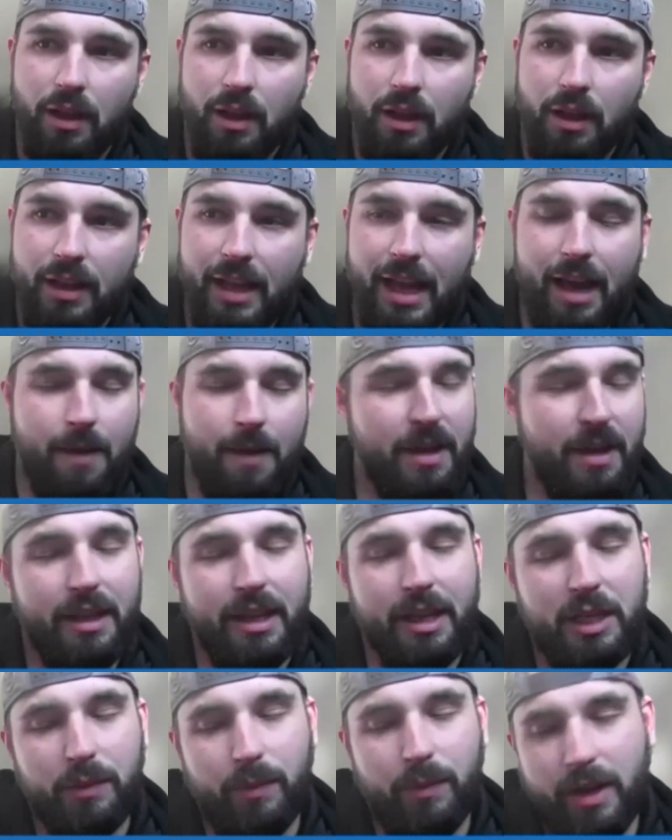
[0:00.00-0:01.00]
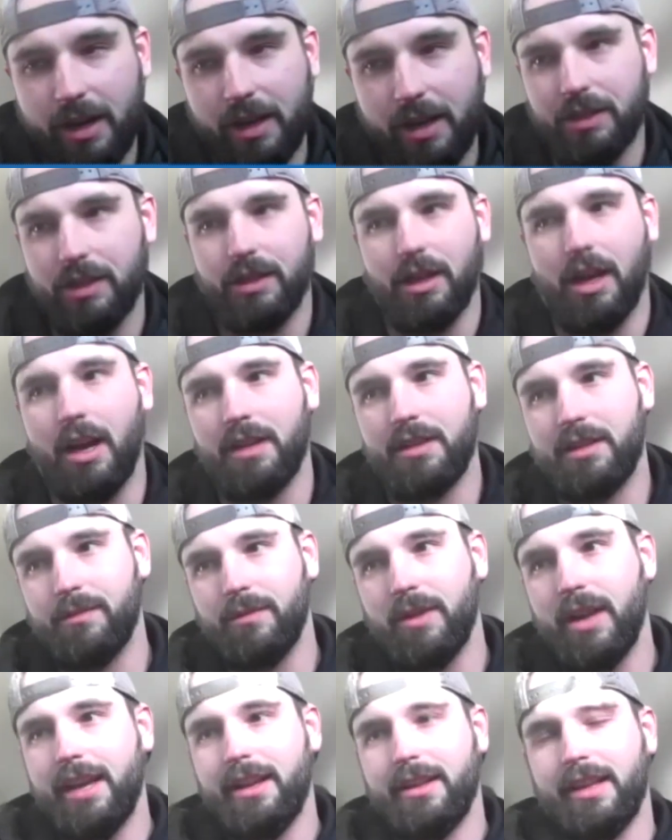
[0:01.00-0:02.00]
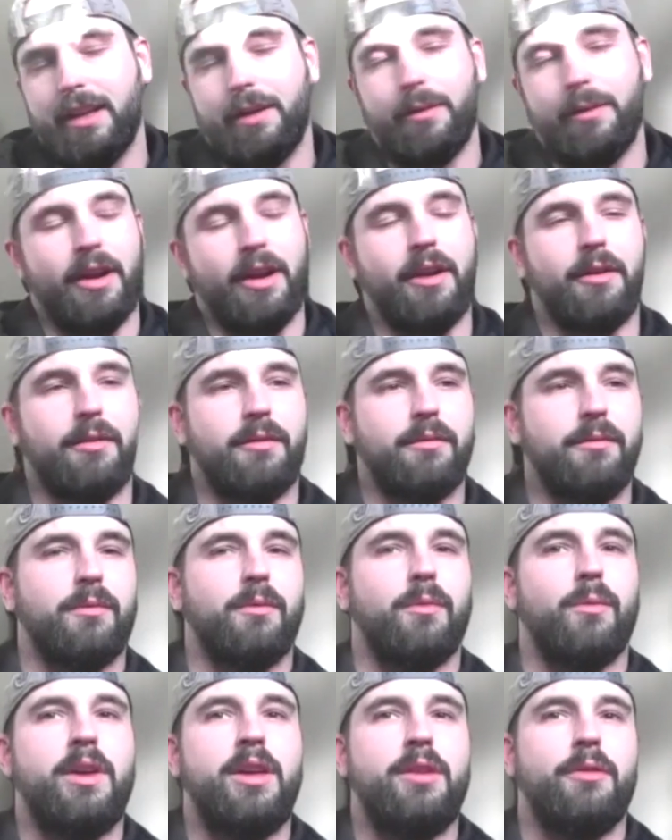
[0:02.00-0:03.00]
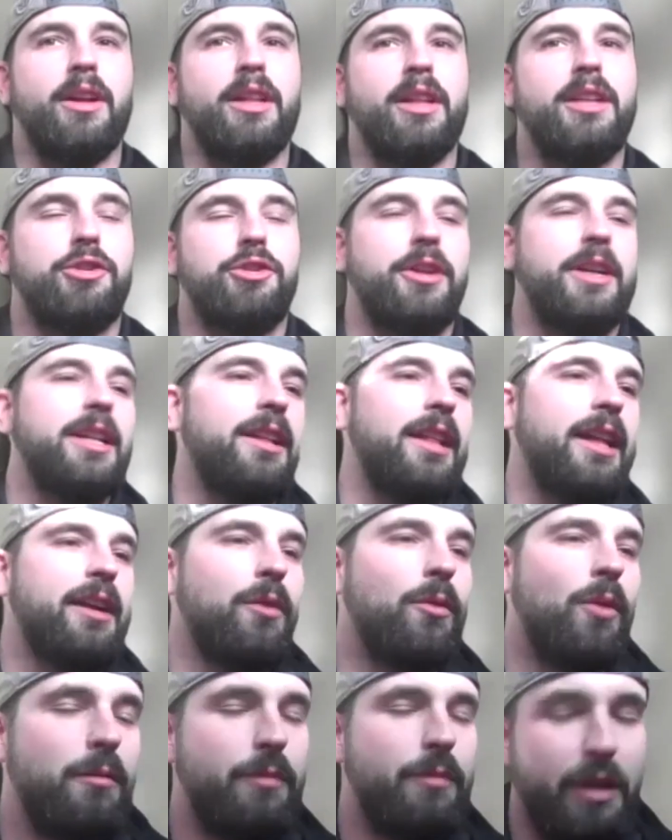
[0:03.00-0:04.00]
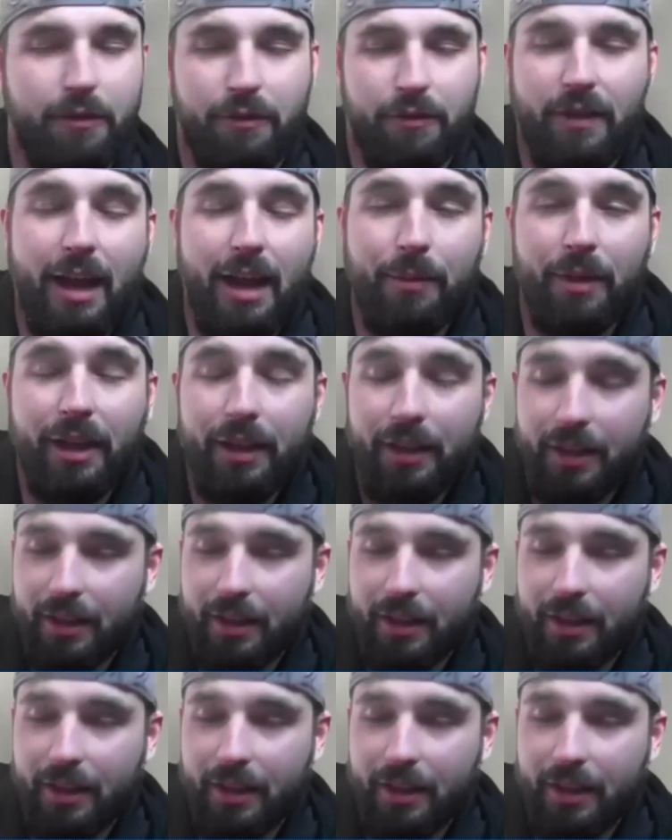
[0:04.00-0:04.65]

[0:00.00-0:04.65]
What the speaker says: Yeah, I mean, the experience is awesome, right? Like we really treat it like a one big family.